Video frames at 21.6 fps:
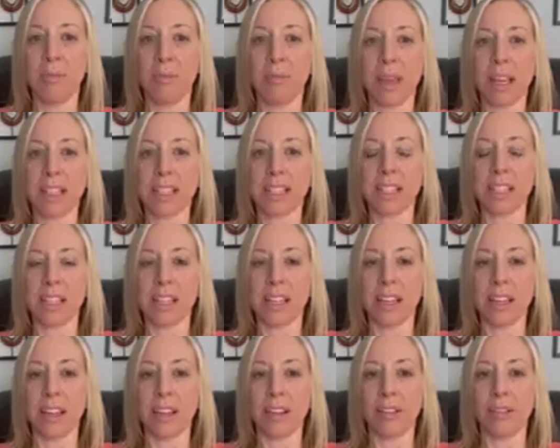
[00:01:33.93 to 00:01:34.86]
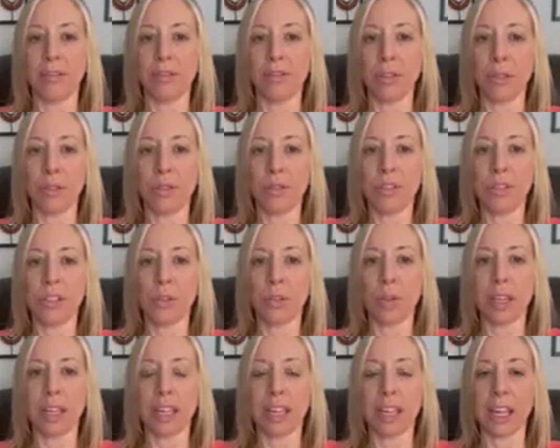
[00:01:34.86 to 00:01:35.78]
makes the food
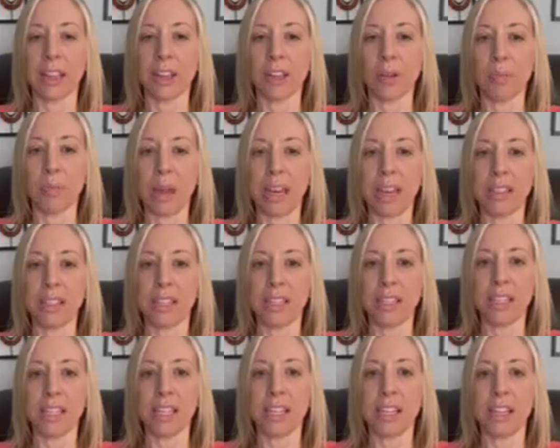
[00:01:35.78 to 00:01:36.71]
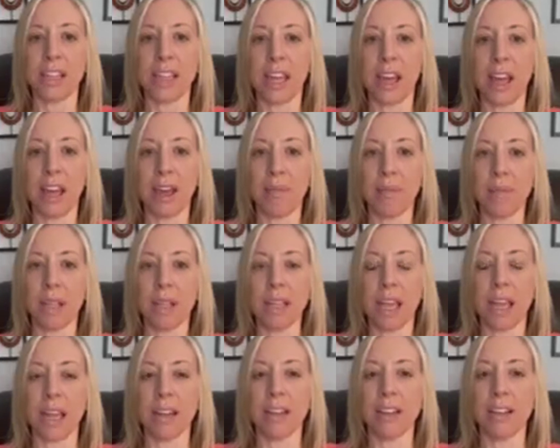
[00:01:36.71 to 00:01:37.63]
so we can get their medicines into them, and
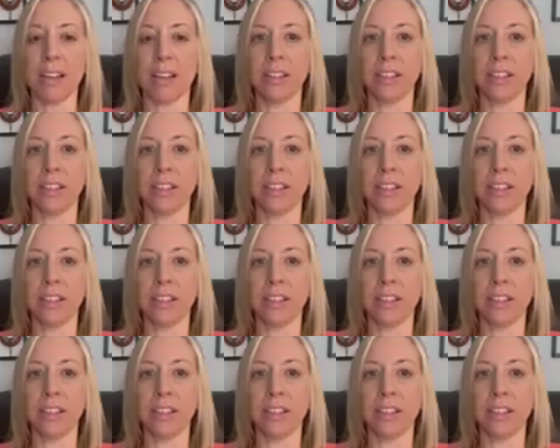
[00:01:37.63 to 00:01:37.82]
then